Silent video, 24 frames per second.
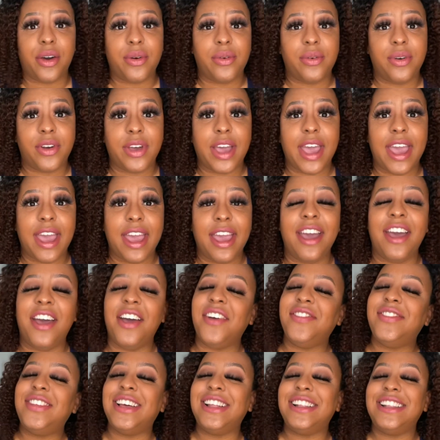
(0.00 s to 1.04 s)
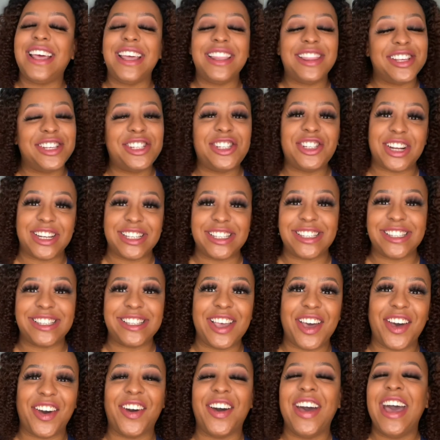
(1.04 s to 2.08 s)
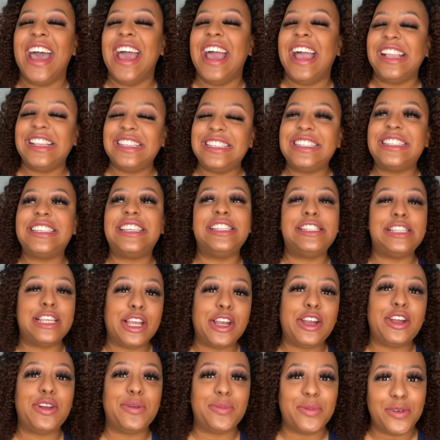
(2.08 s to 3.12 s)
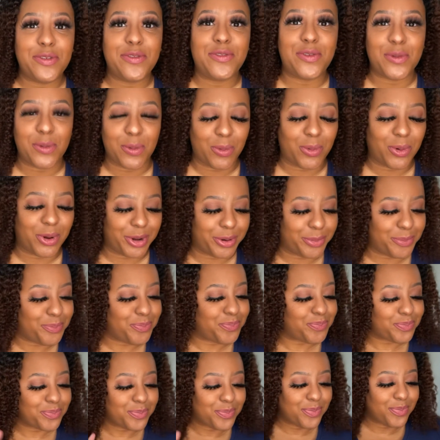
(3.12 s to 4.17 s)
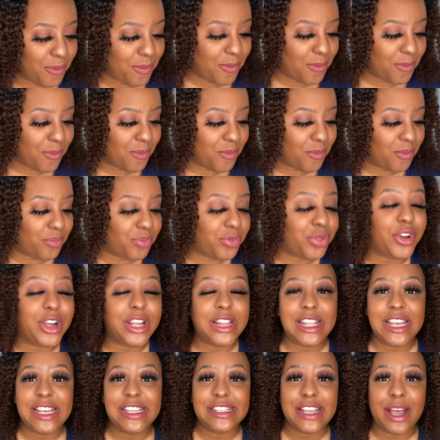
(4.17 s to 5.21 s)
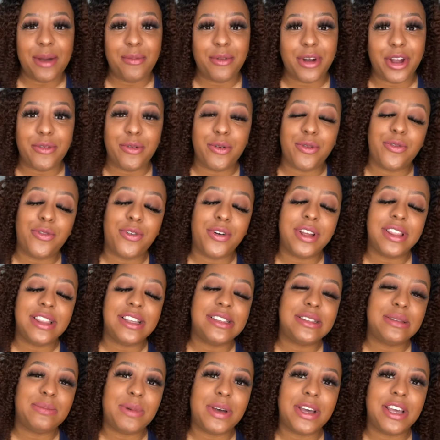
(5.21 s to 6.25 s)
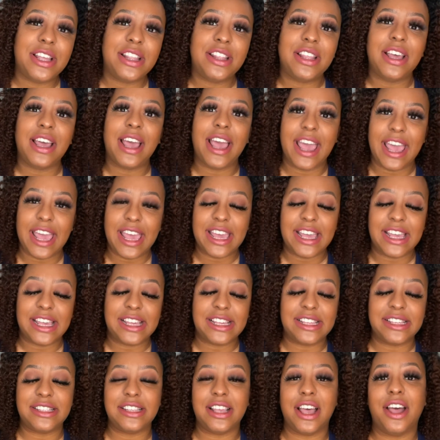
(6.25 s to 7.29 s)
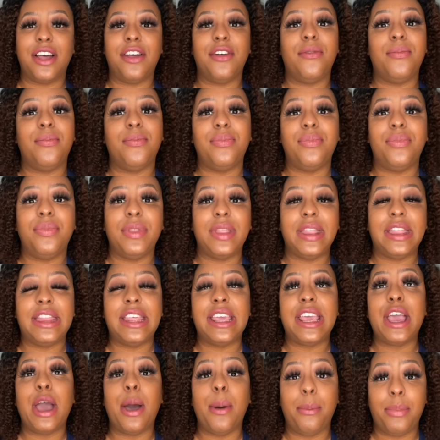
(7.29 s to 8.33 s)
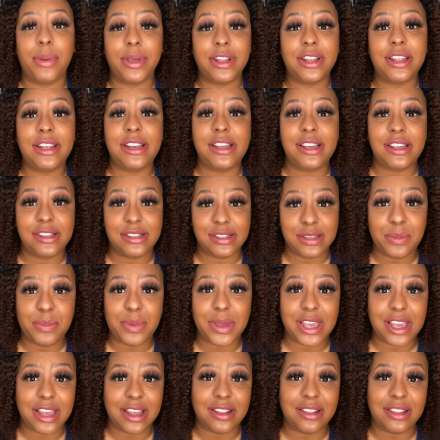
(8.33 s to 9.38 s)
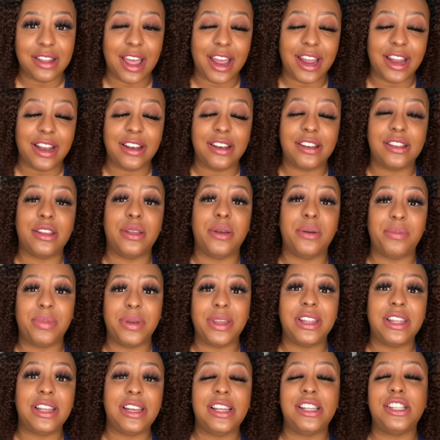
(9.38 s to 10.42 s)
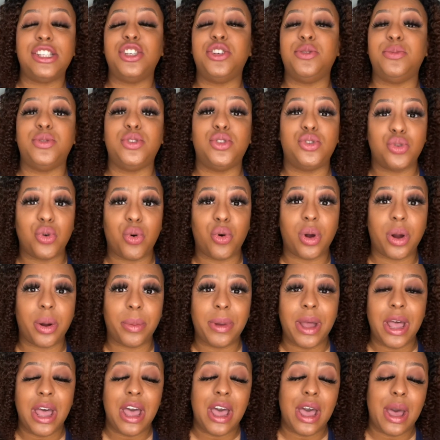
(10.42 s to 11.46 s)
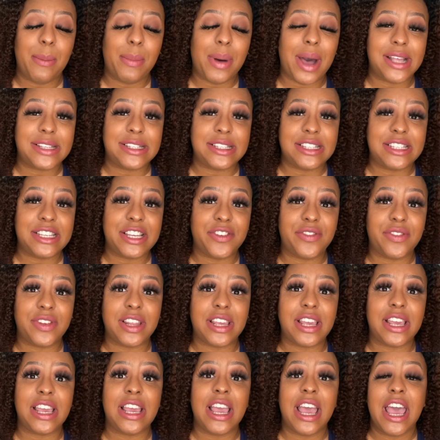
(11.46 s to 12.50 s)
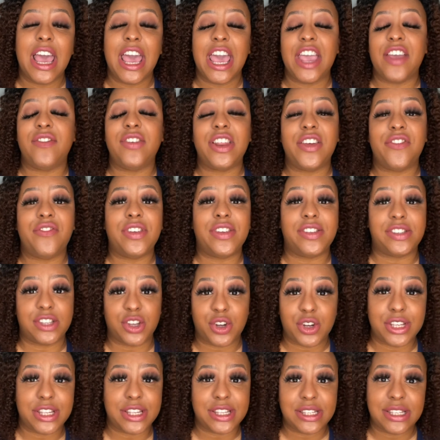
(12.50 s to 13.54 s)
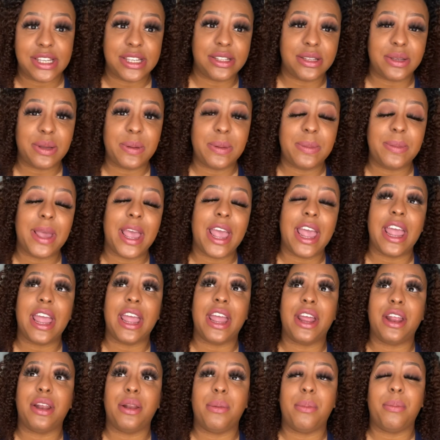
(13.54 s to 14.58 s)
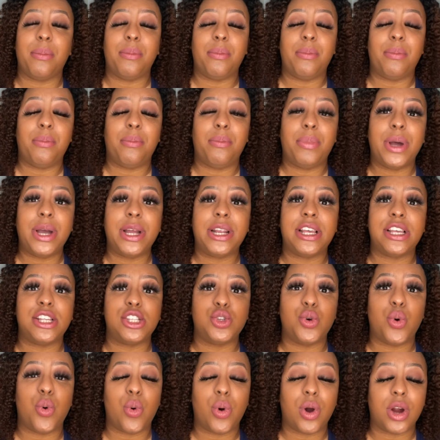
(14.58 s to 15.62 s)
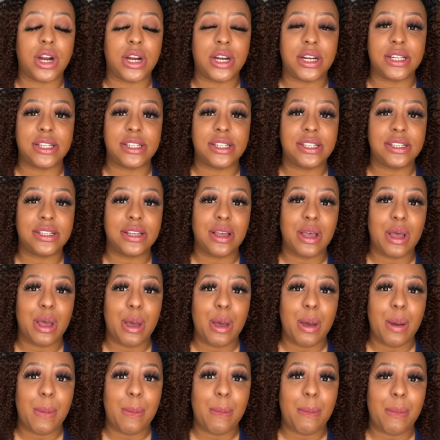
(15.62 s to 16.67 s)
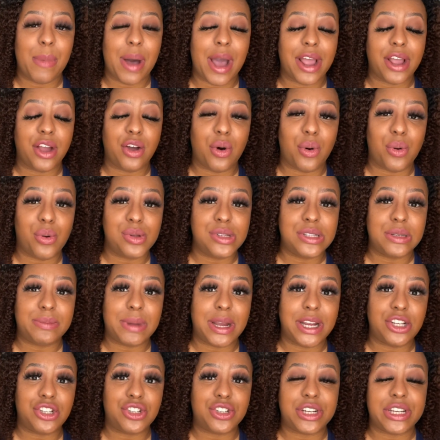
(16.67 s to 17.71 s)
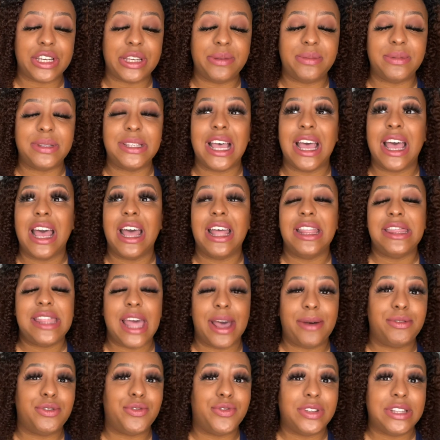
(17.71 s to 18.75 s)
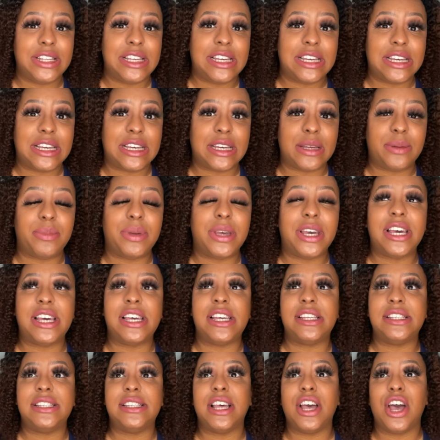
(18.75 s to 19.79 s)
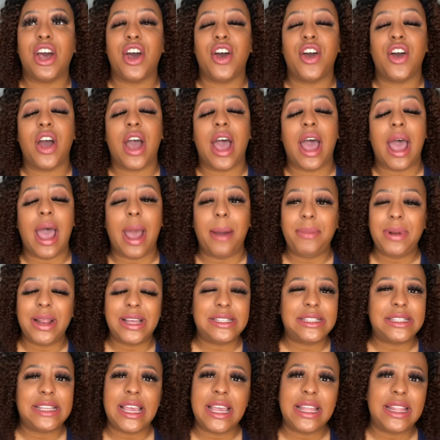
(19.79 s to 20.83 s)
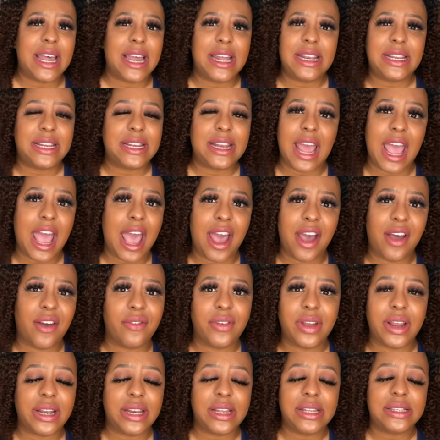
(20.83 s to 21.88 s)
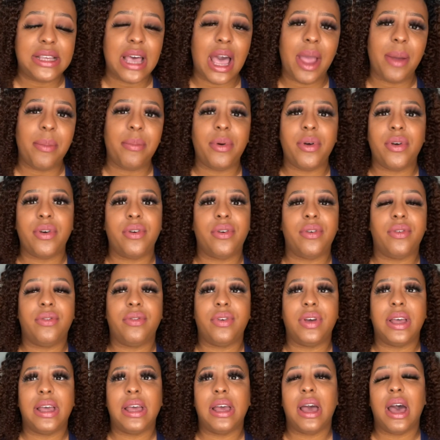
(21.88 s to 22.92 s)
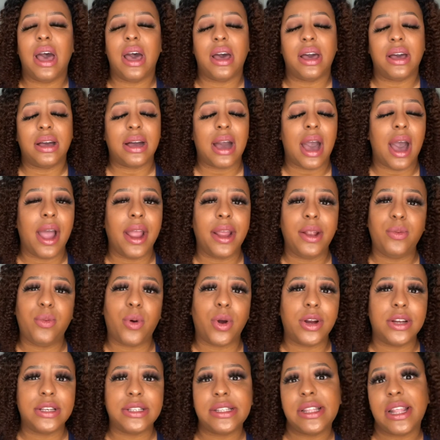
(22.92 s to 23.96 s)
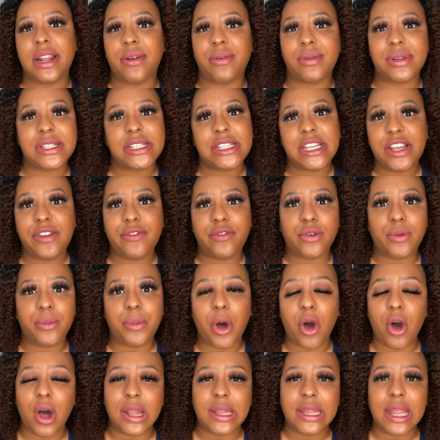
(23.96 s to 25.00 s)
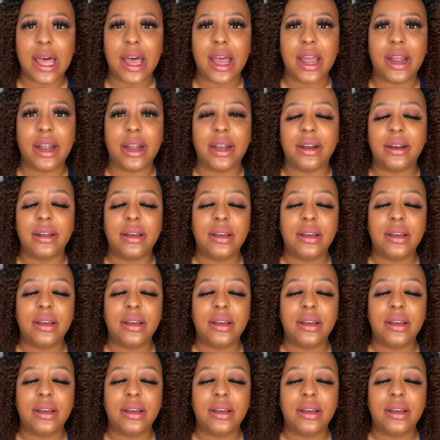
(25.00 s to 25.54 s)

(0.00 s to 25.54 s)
okay? I have to let the stresses go and just continue to move forward. 3 things I'm grateful for this month is the ability to be enlightened, the ability to absorb positivity, even if it's criticism, and put it towards my goals and my dreams. That was really good, because I'm not saying that I didn't have any type of kind words that I received from online,